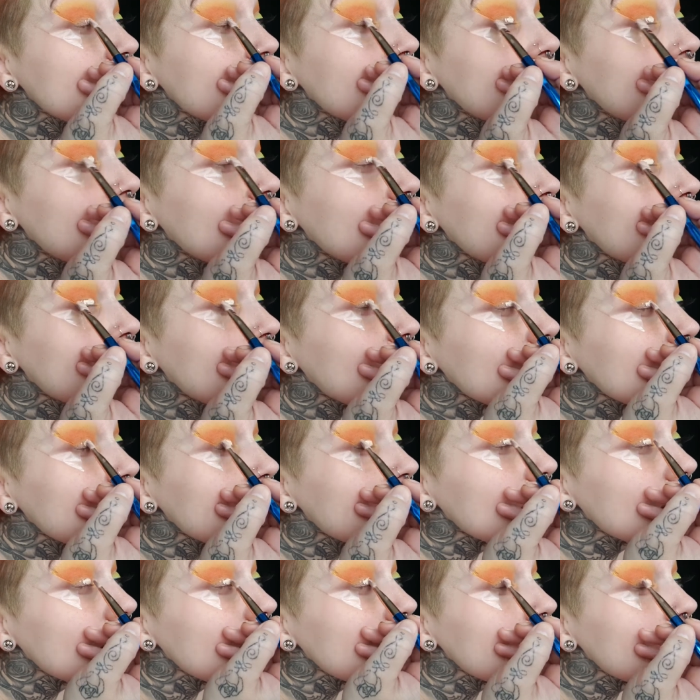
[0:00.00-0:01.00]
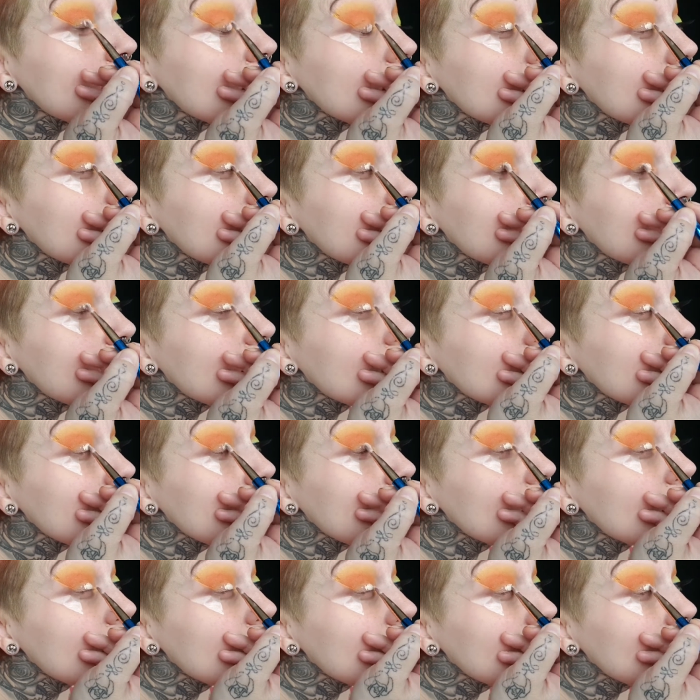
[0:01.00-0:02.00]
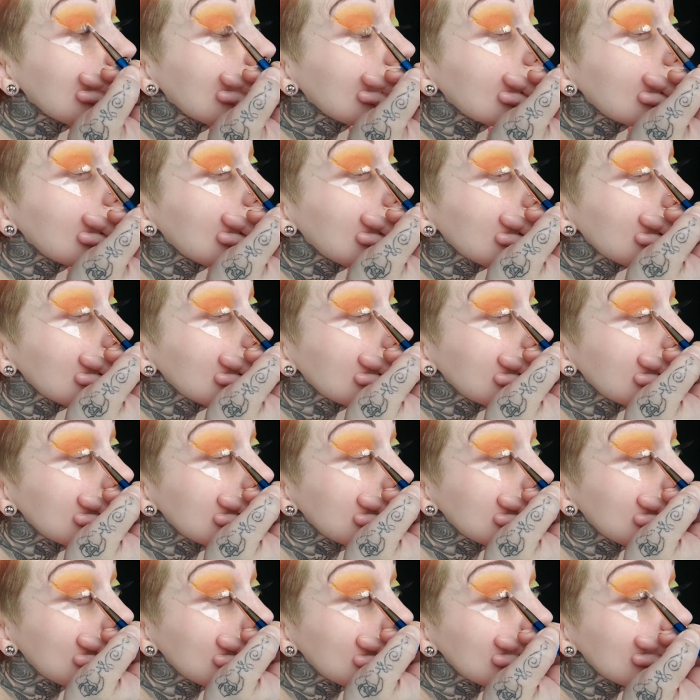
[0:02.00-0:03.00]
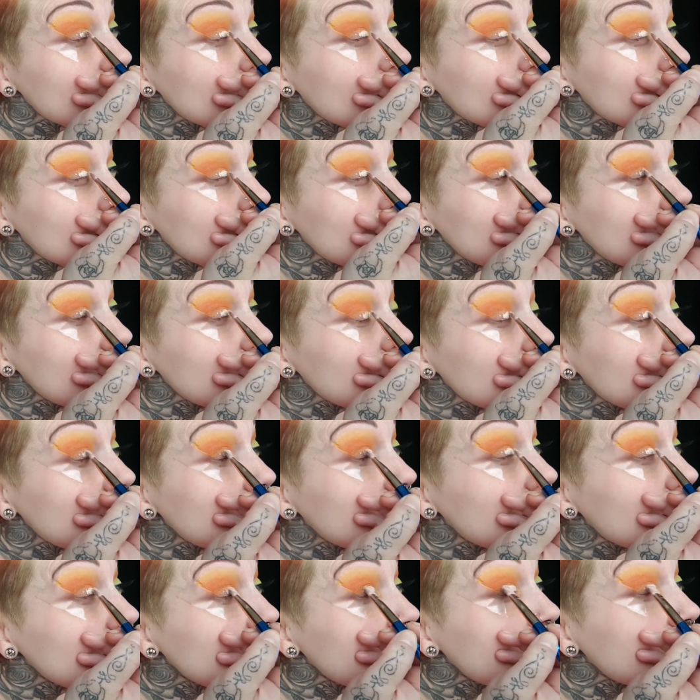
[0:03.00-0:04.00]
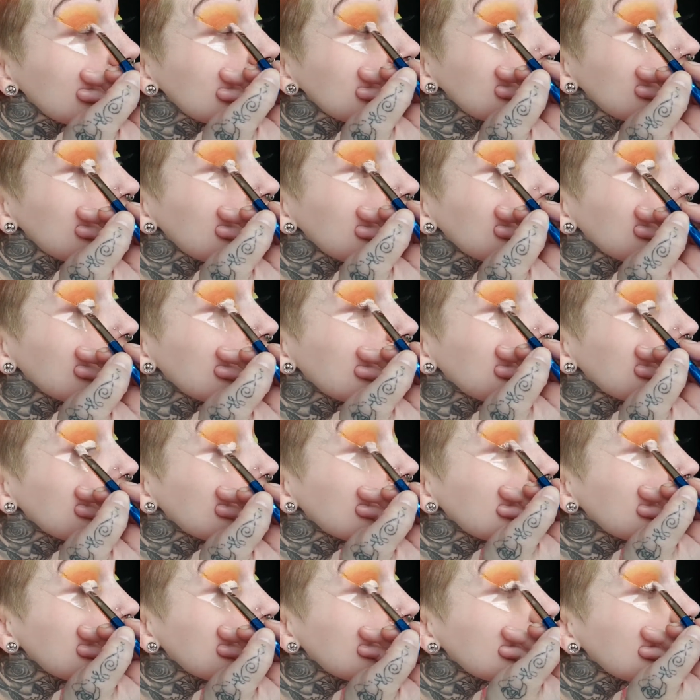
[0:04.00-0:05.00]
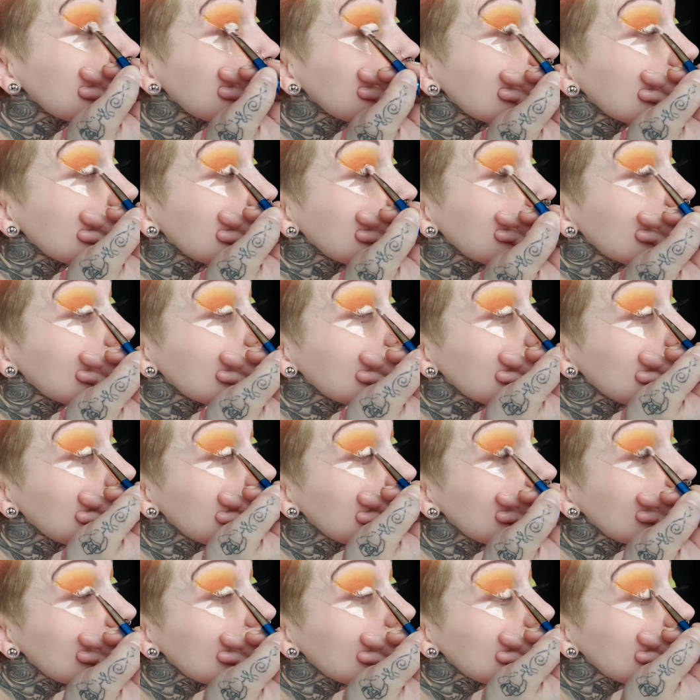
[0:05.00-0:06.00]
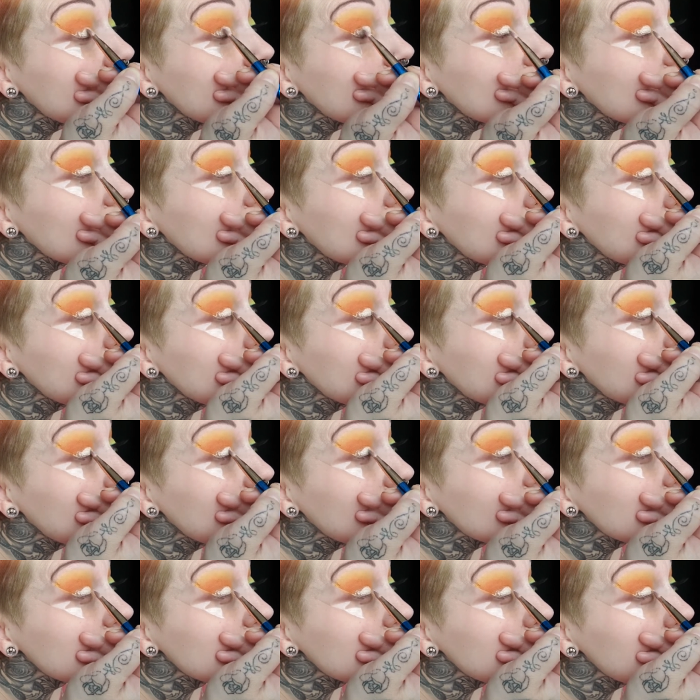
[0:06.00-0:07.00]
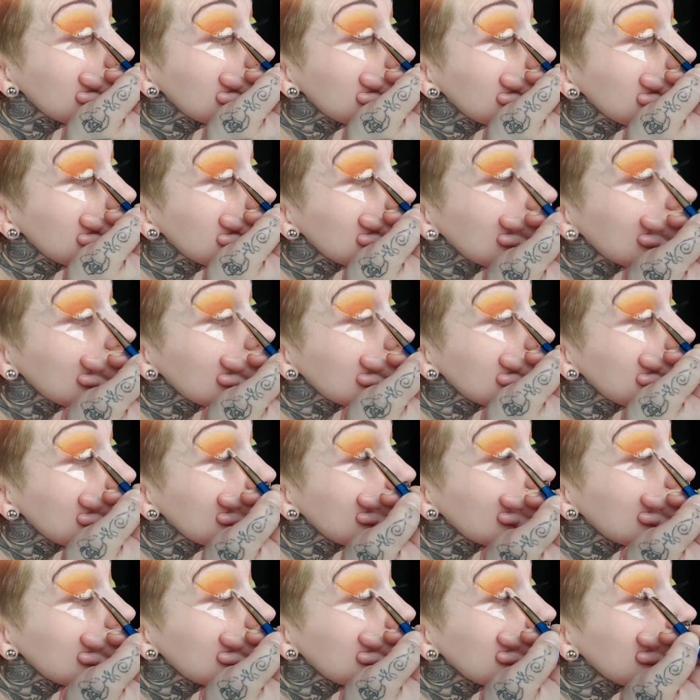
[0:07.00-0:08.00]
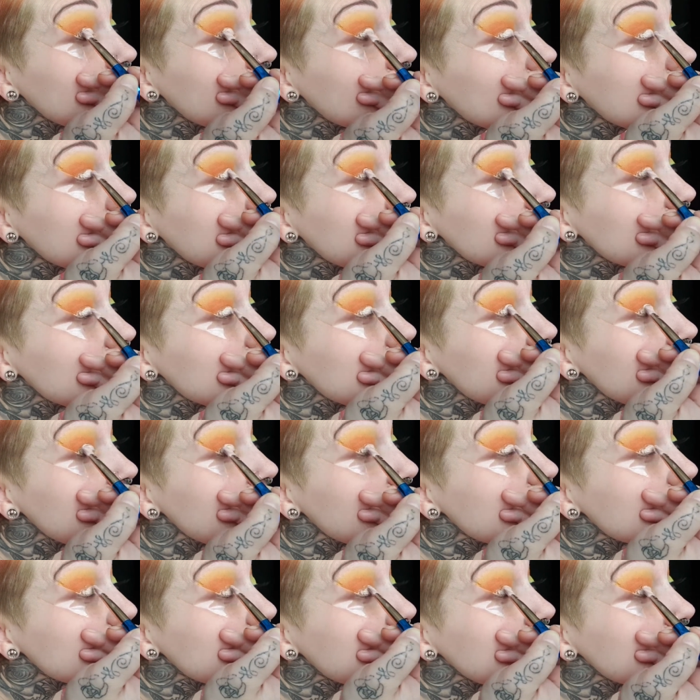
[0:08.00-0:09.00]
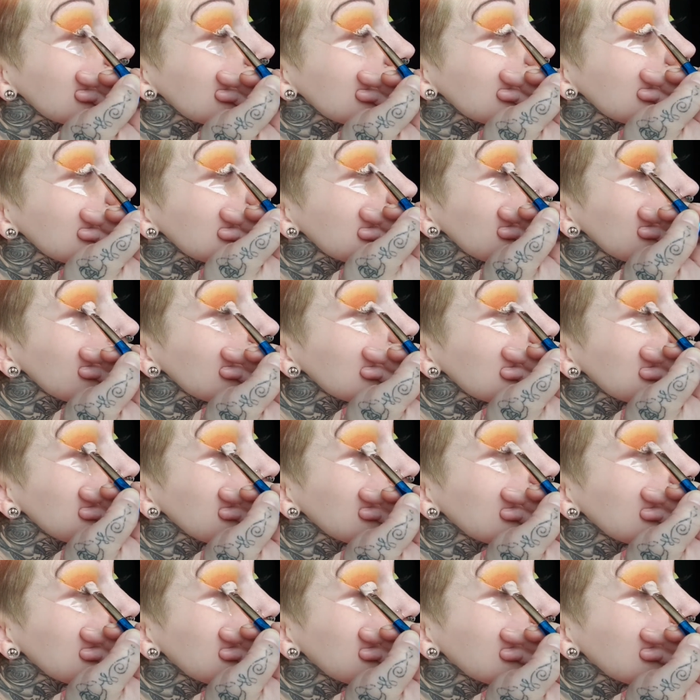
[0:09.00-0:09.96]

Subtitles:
different ones. So I use ones from drugstores, I use ones They're a bit more expensive. Today I just want to use this.